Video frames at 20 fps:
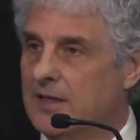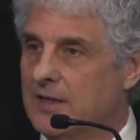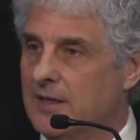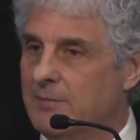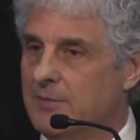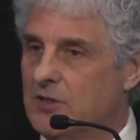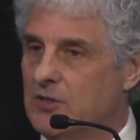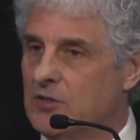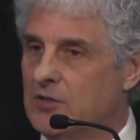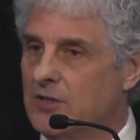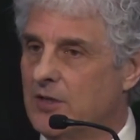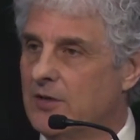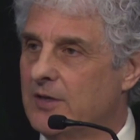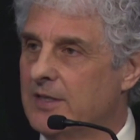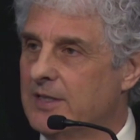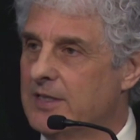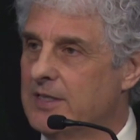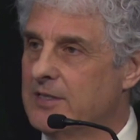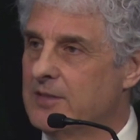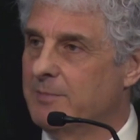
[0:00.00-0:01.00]
Let me show
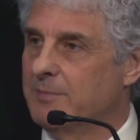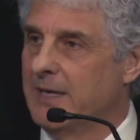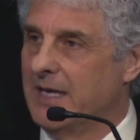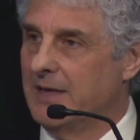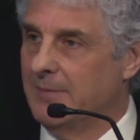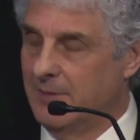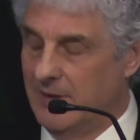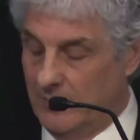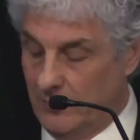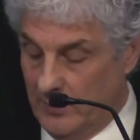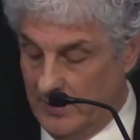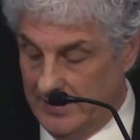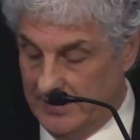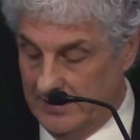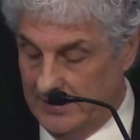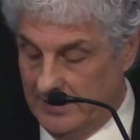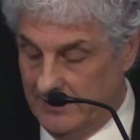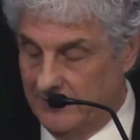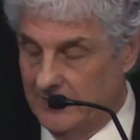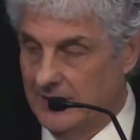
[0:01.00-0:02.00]
you this baby
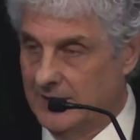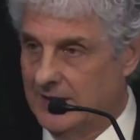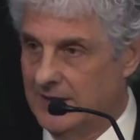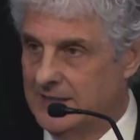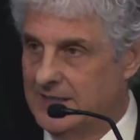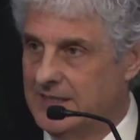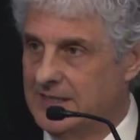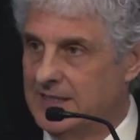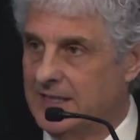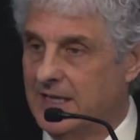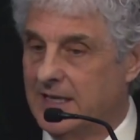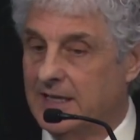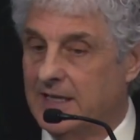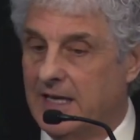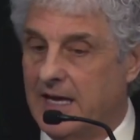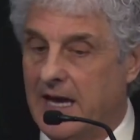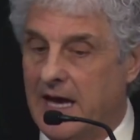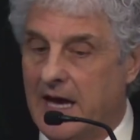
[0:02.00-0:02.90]
when given the stick.